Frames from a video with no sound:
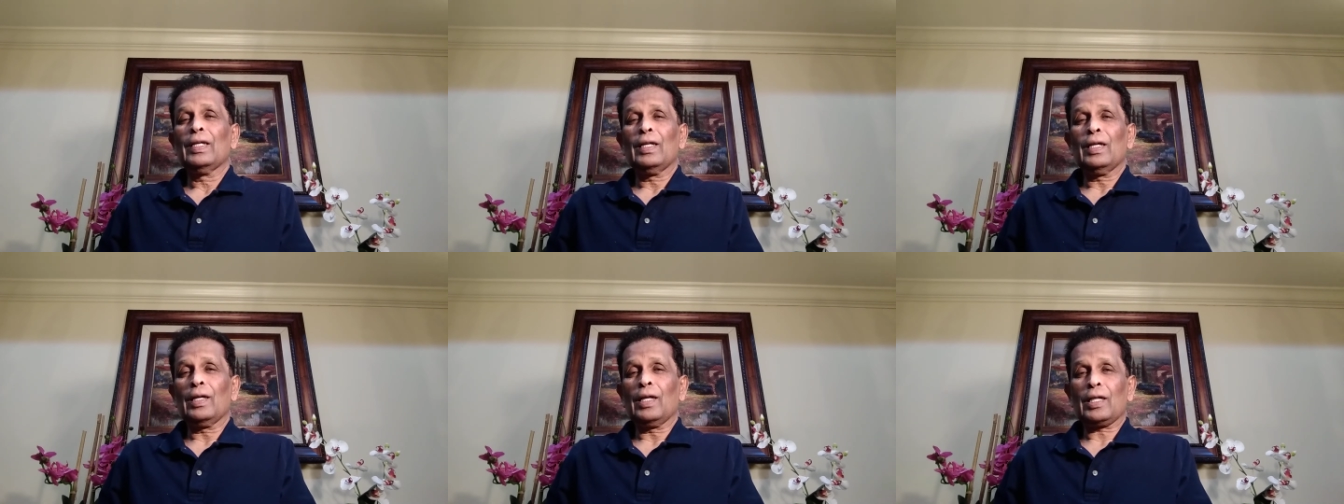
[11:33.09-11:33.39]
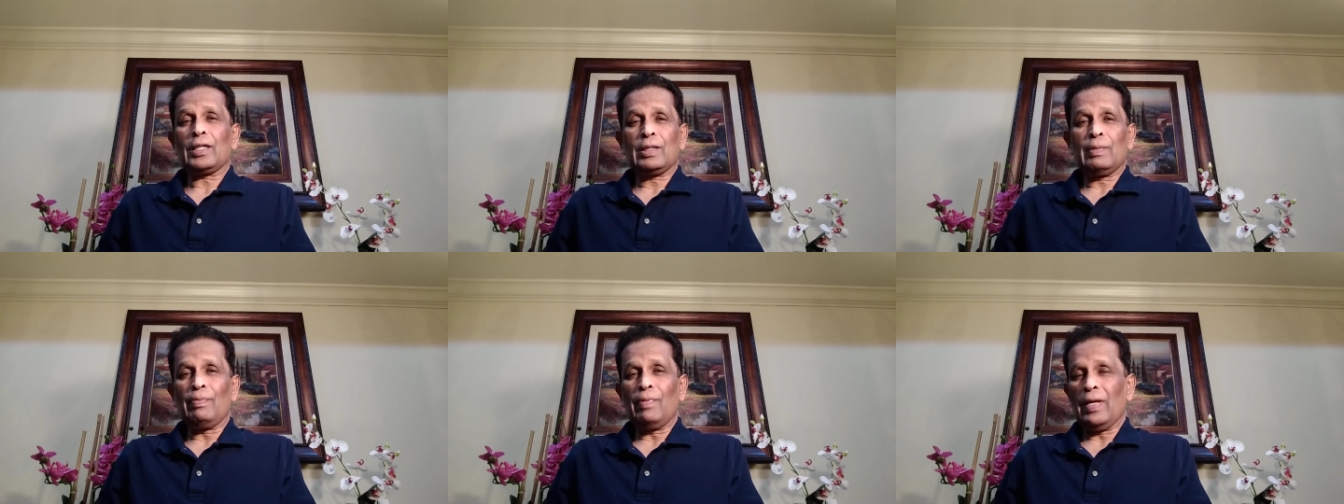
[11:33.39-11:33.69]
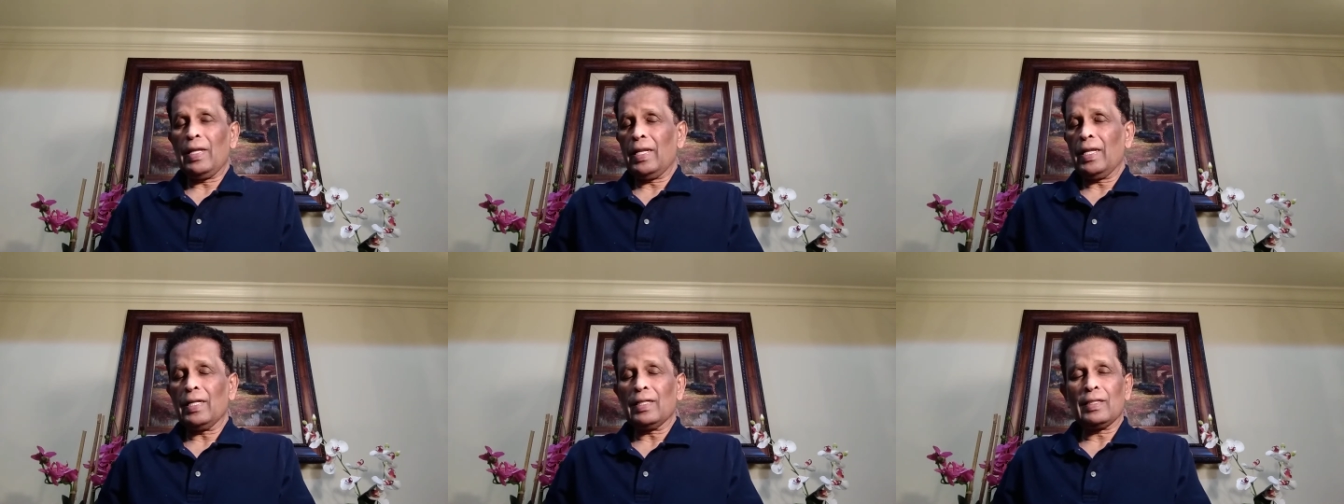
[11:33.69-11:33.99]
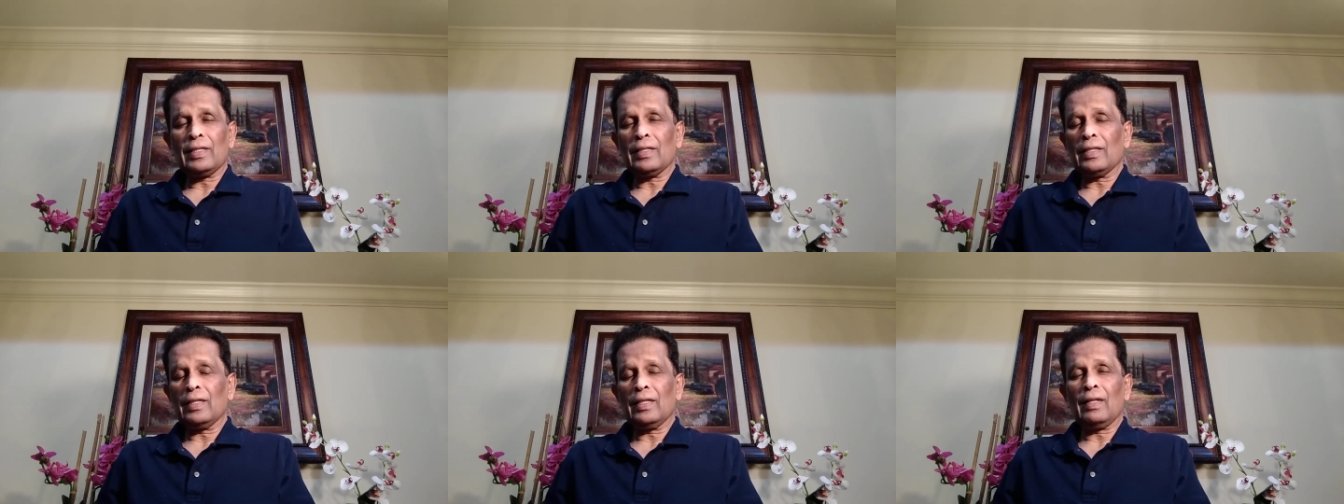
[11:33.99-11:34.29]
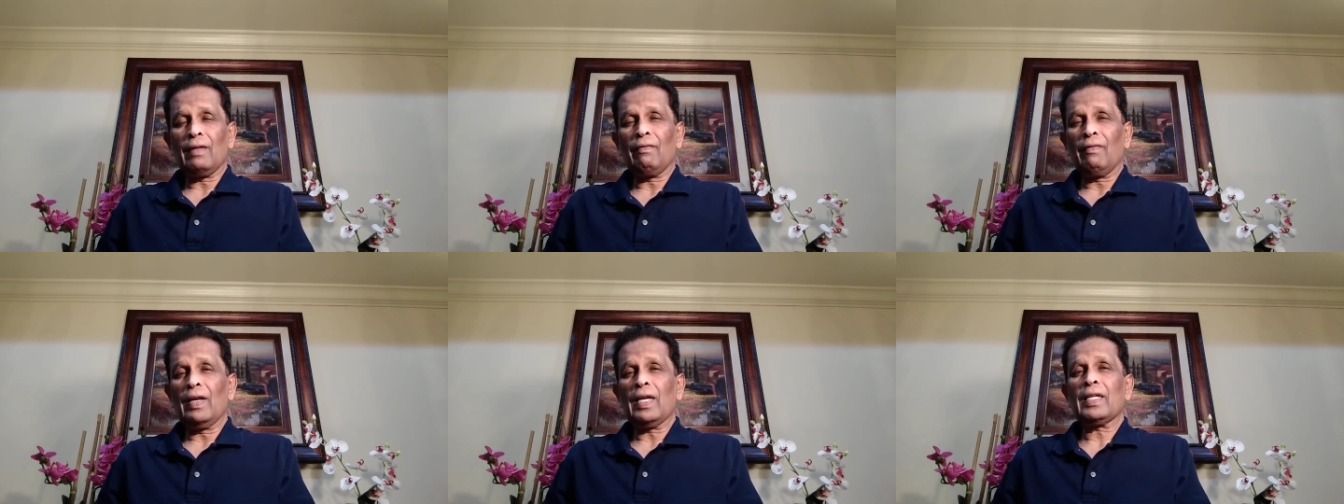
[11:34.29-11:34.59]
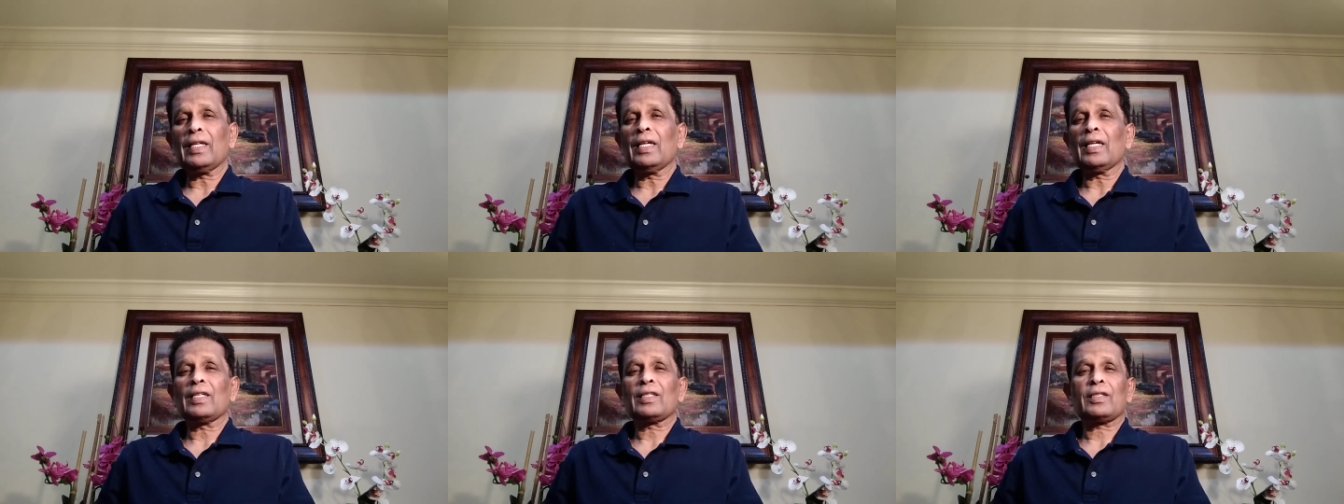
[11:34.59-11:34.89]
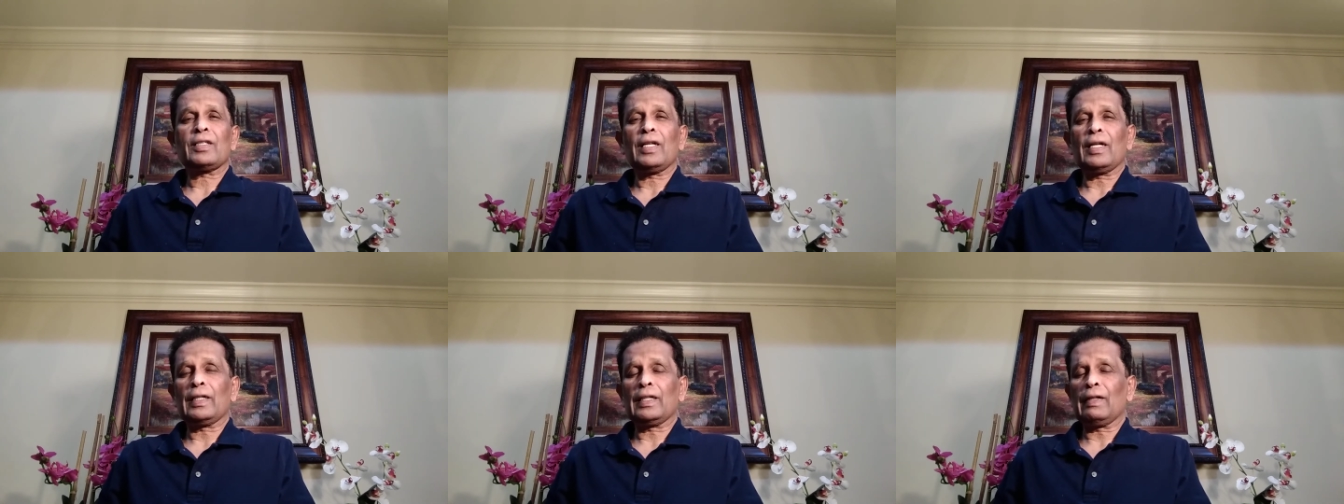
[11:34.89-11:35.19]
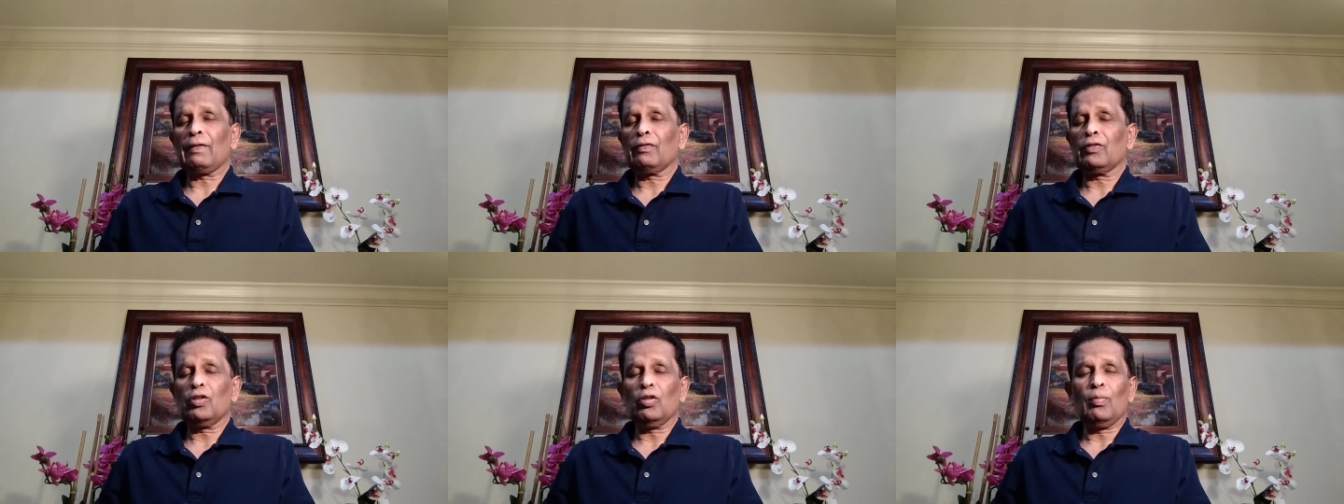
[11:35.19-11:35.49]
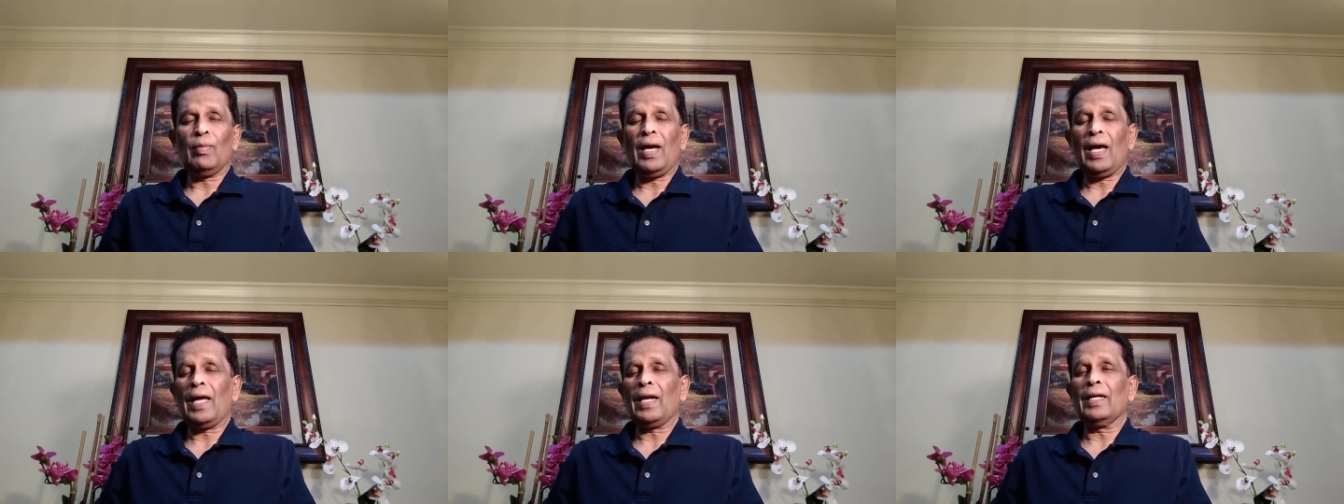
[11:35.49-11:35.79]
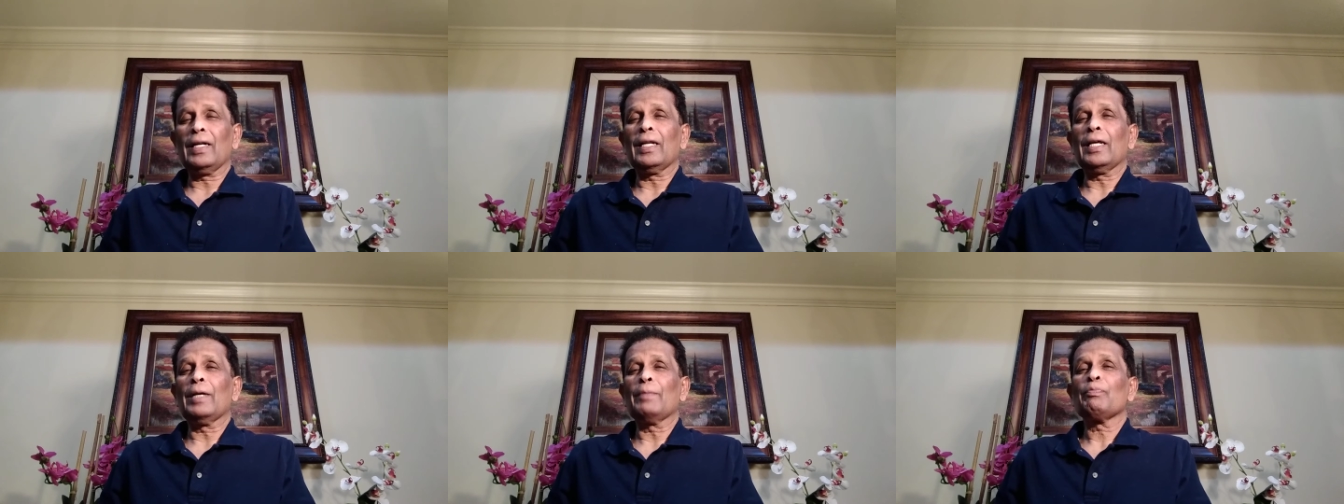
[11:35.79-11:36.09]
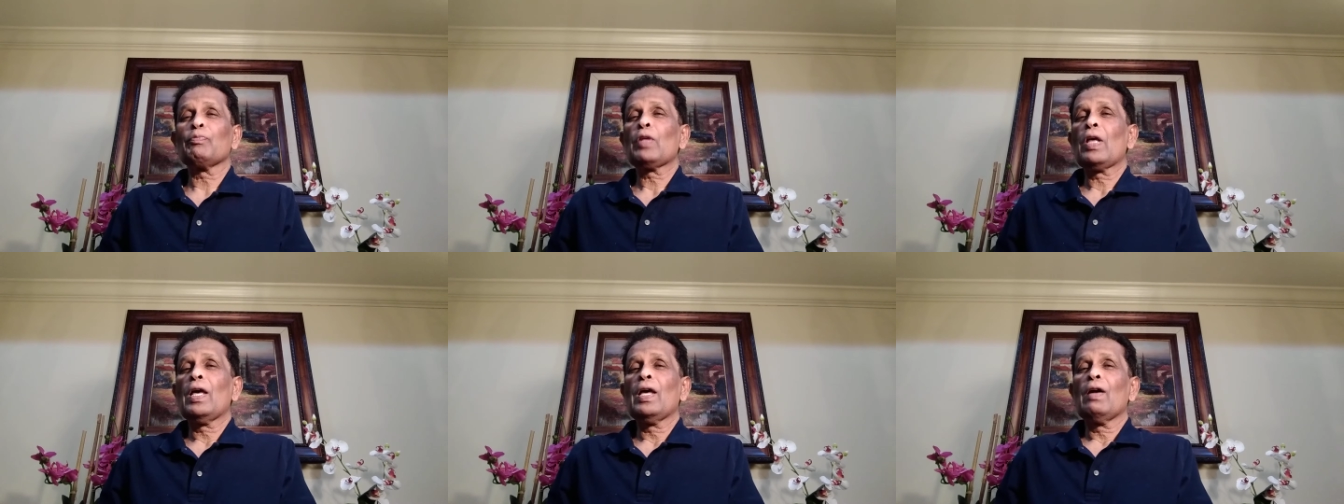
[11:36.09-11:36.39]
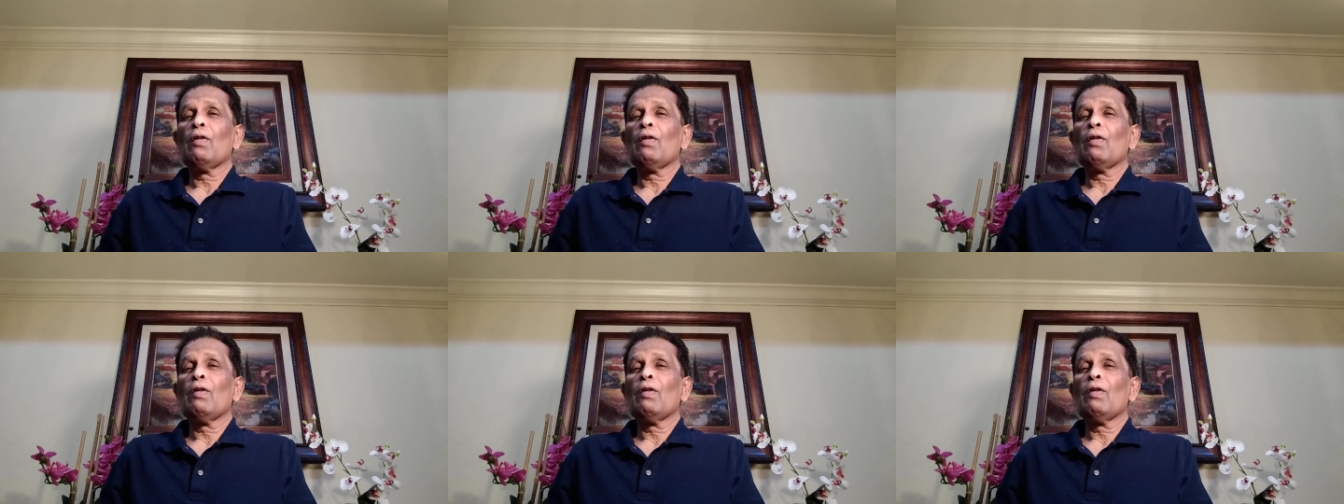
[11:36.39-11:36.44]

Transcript: experience in the waking state of humanity.